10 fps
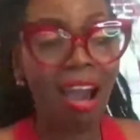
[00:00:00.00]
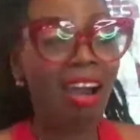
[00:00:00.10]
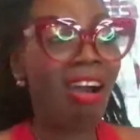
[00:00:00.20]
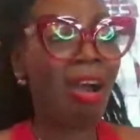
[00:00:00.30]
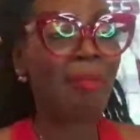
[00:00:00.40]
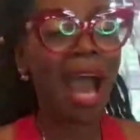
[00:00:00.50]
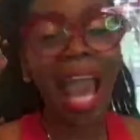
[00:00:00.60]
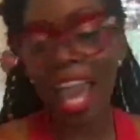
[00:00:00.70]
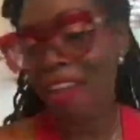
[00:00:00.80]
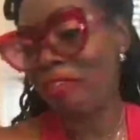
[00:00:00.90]

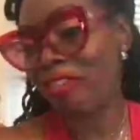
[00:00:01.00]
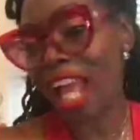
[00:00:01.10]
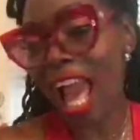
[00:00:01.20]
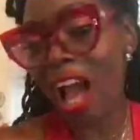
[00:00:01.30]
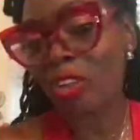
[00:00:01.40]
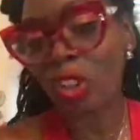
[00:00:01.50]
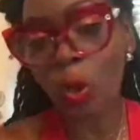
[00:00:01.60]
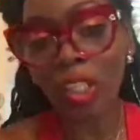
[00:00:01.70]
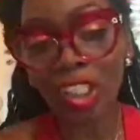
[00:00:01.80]
I have now taught